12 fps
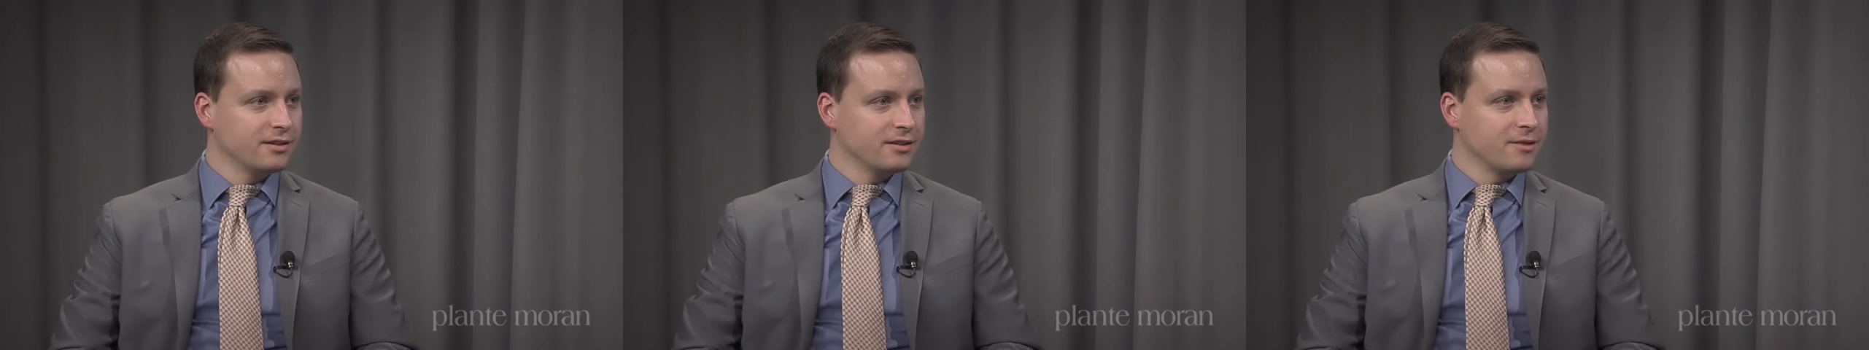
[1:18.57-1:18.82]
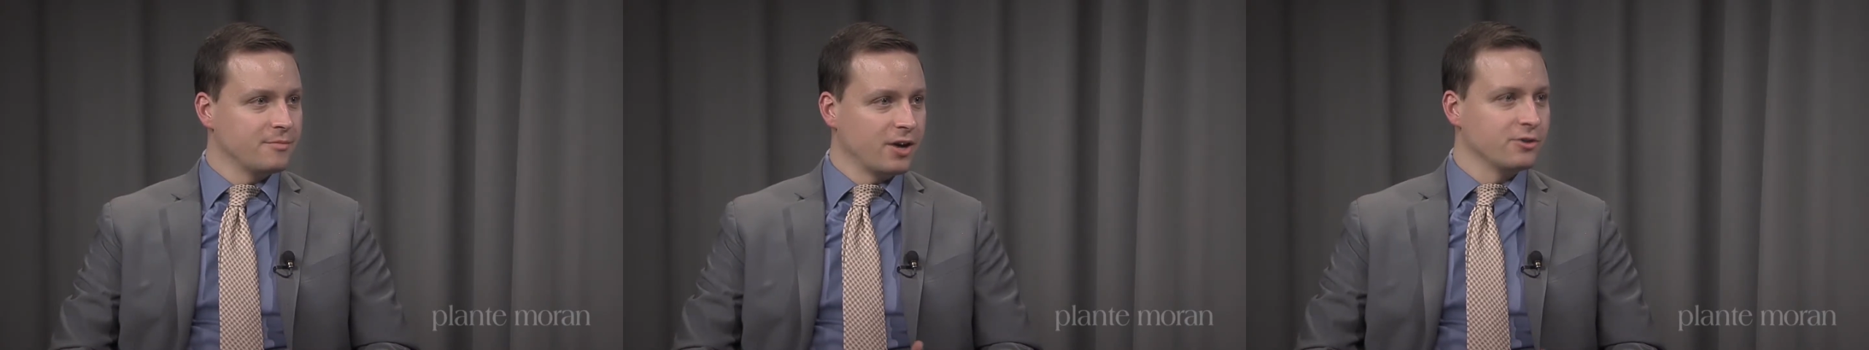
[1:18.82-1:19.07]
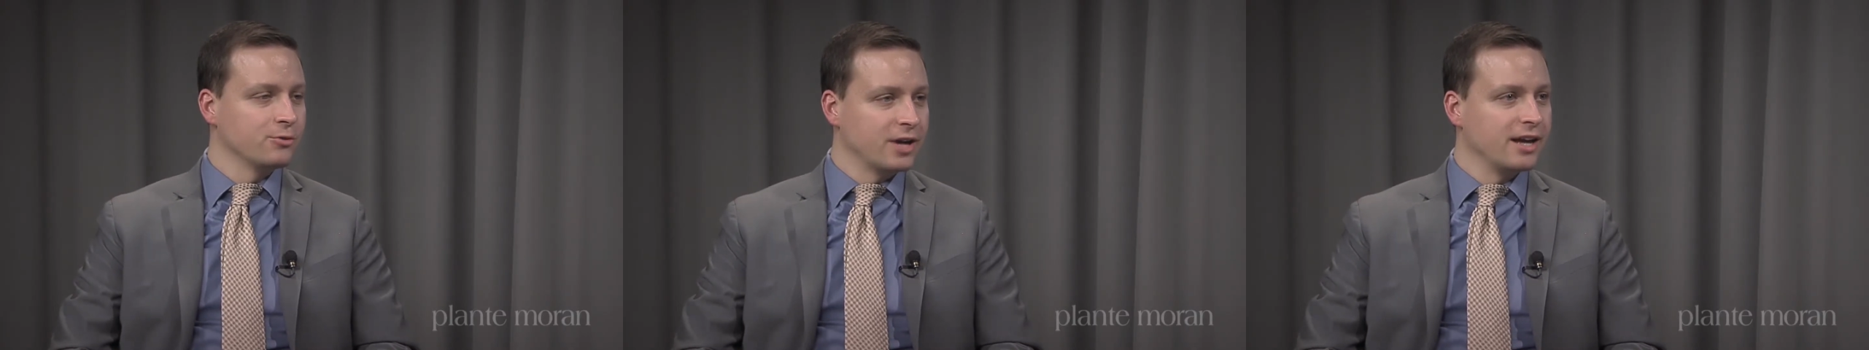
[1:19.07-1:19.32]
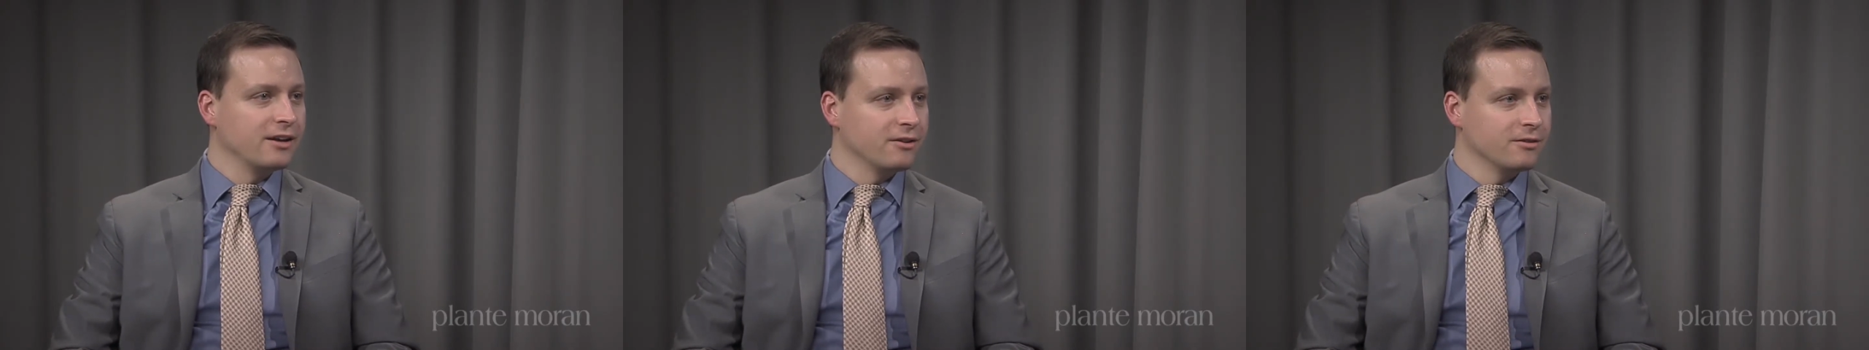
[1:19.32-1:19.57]
compared to an
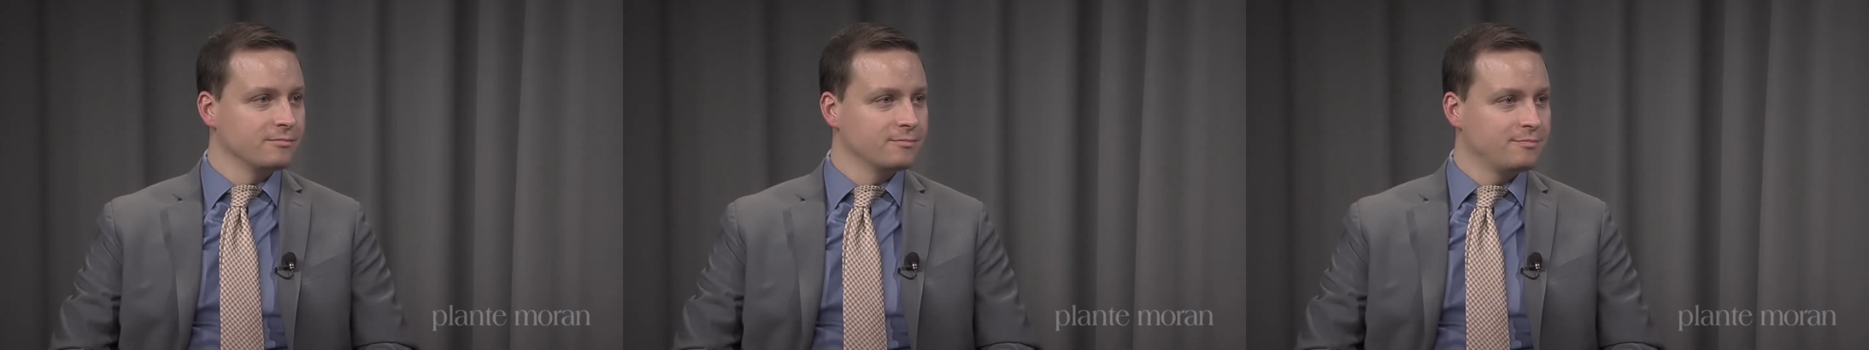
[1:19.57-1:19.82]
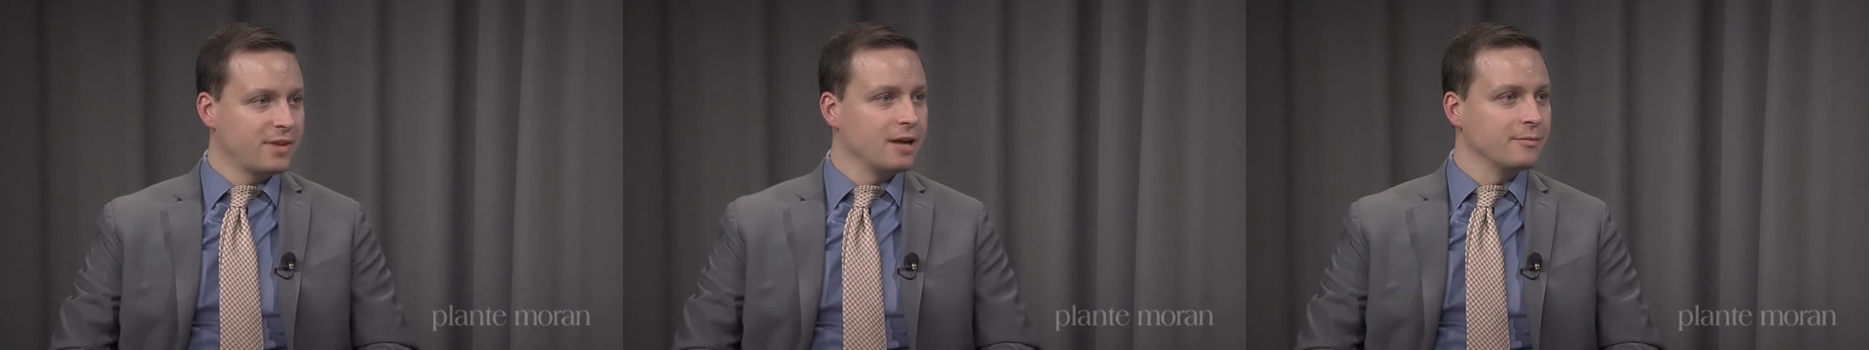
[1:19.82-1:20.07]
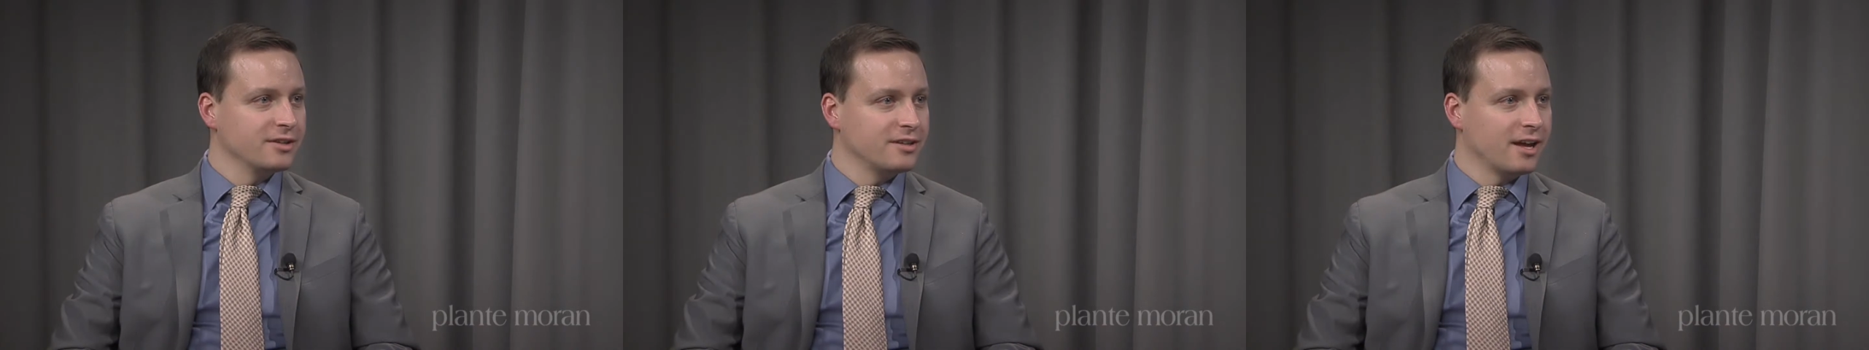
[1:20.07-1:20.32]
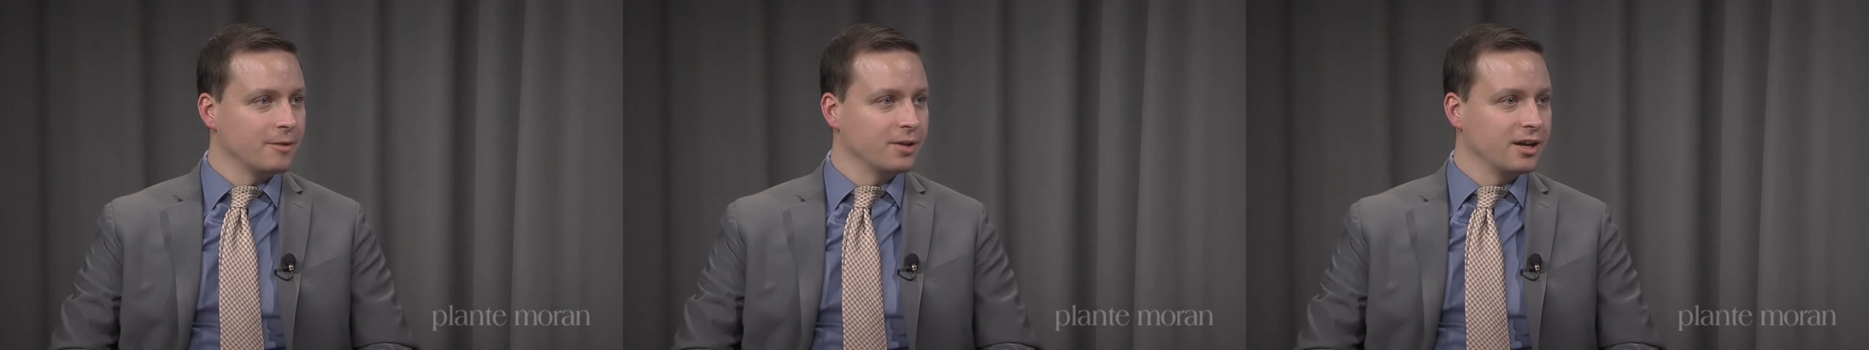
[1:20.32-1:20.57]
8-year payment
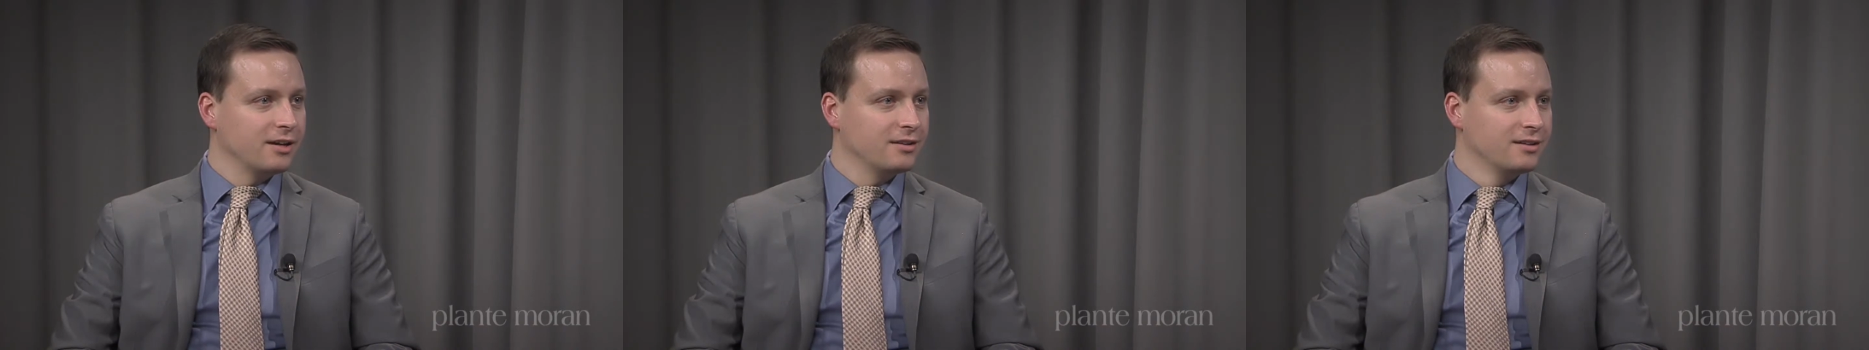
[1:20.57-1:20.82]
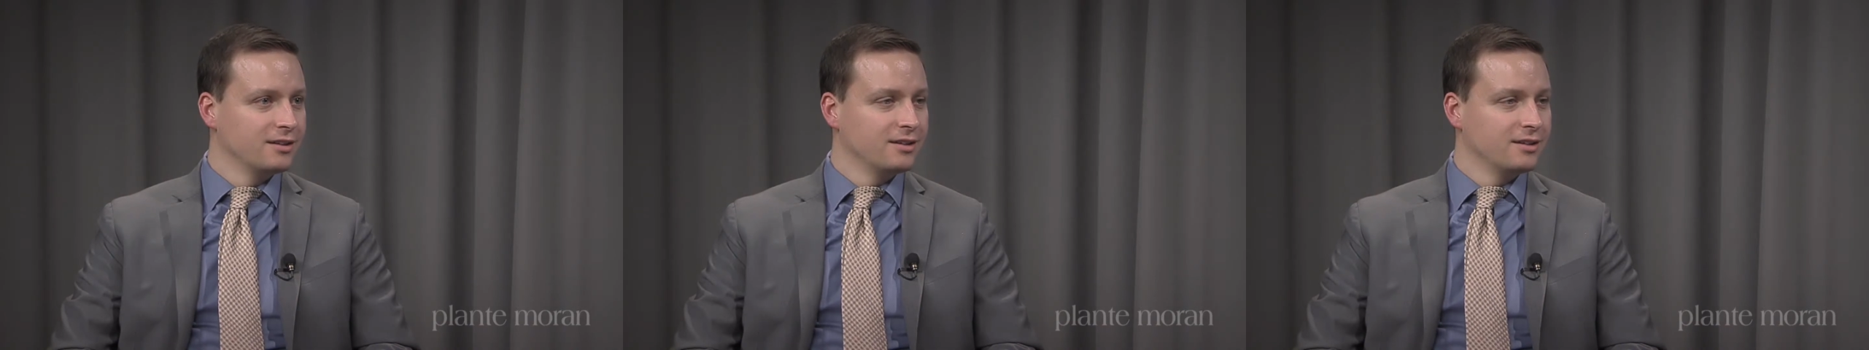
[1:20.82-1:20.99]
timeline.